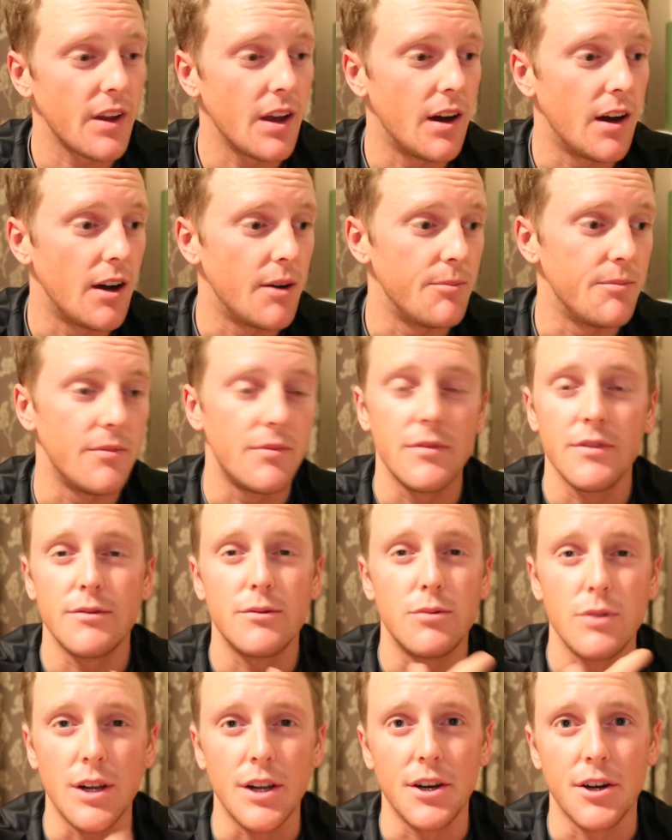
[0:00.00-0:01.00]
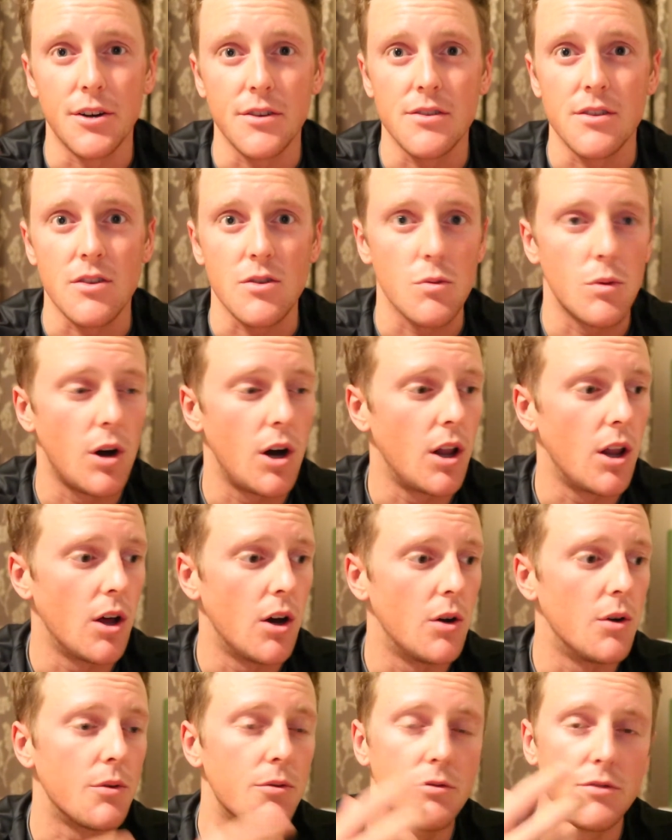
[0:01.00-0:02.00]
Um, really hurts to
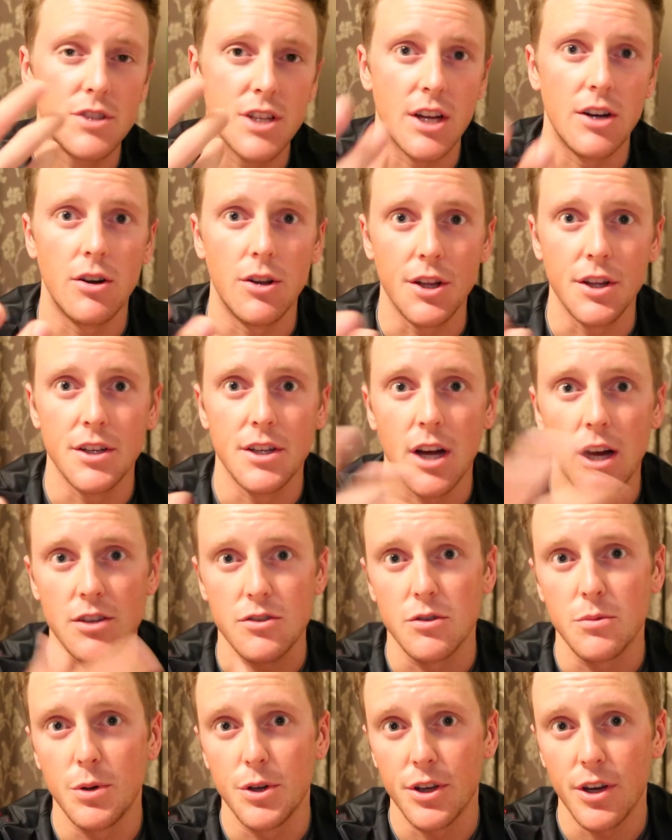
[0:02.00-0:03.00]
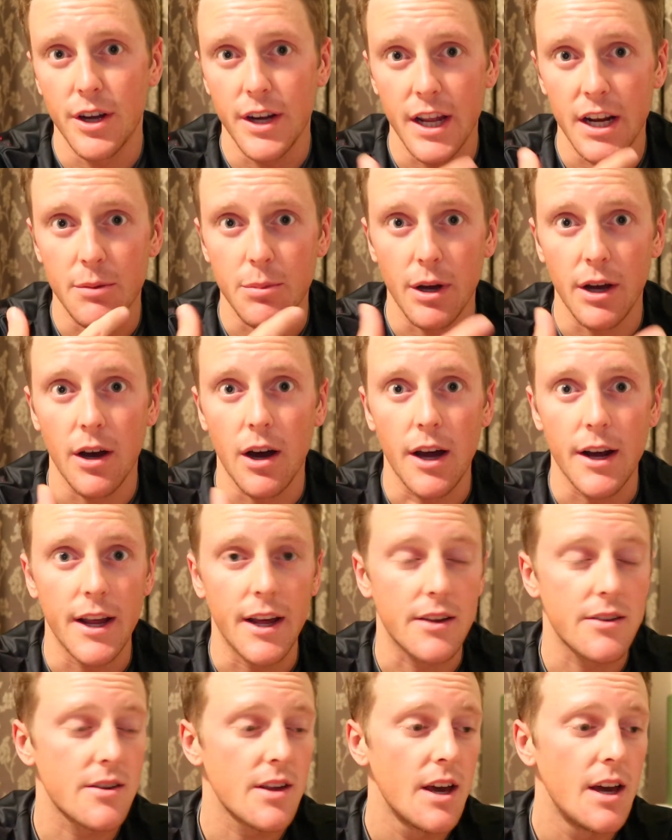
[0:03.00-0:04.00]
swallow. Generally, the doctor will put you on
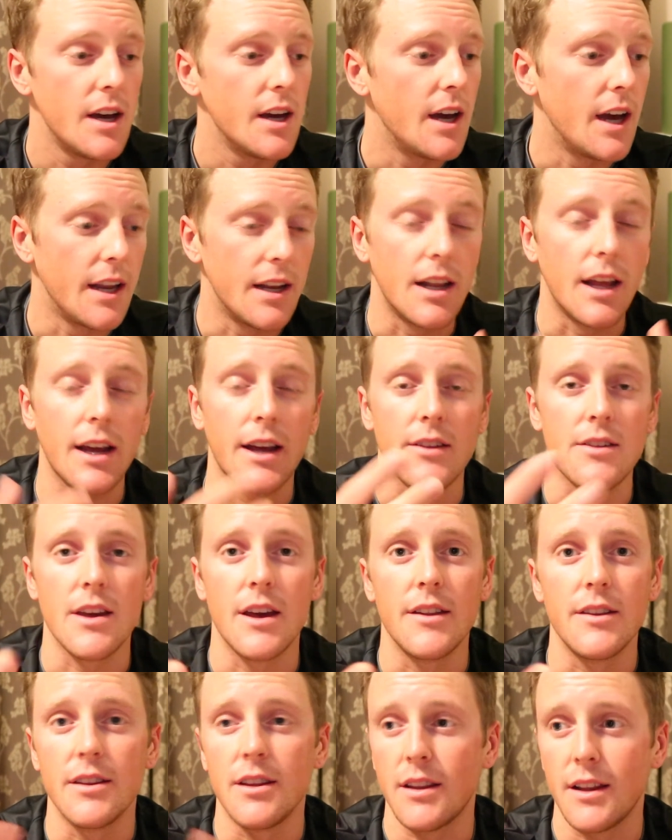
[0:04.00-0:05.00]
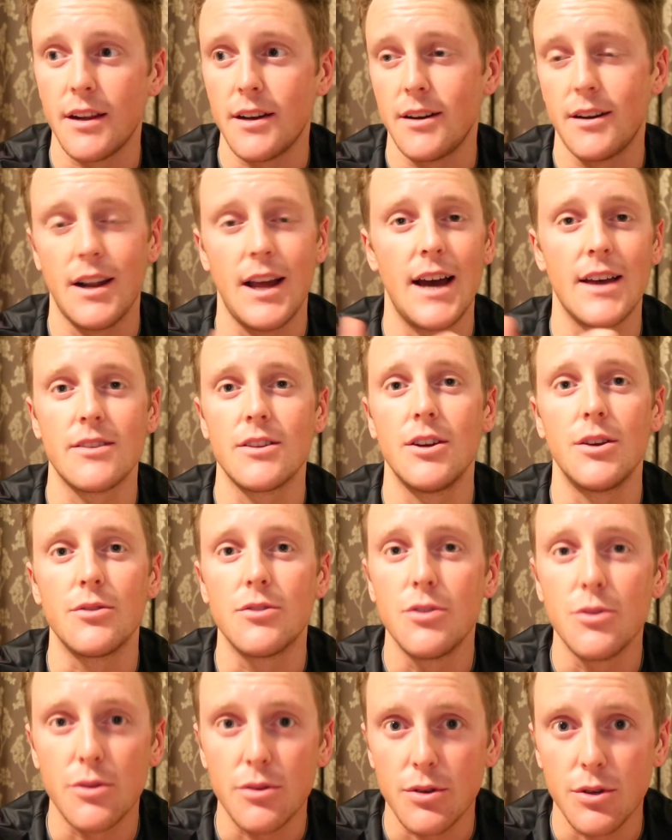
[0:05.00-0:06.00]
antibiotics, and like I said, it'll, it'll last, you know,
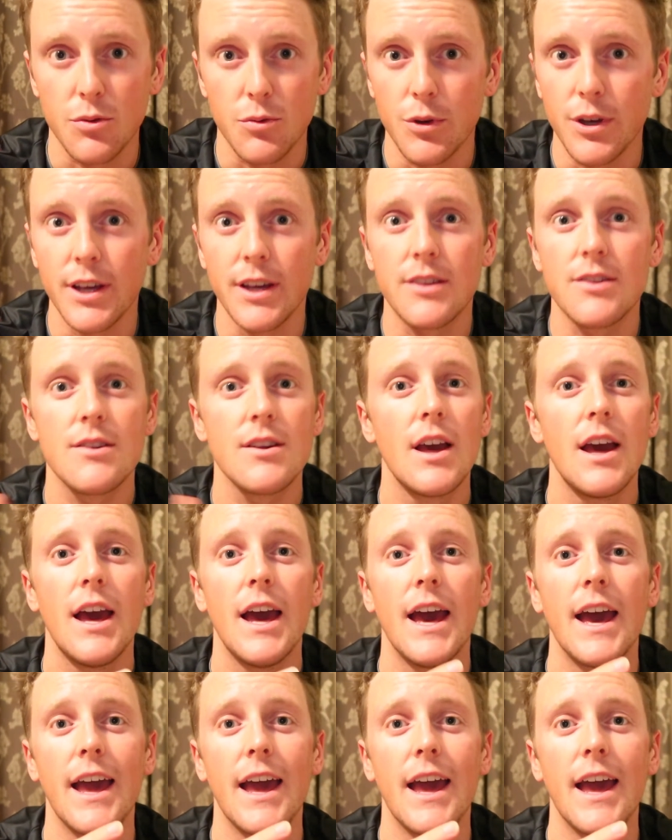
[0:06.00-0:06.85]
two, three weeks.